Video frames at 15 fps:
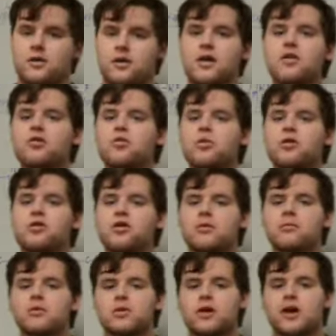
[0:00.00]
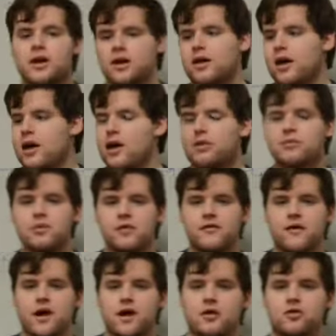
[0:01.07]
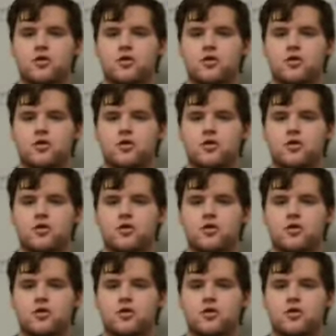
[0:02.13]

and this will simply amplify it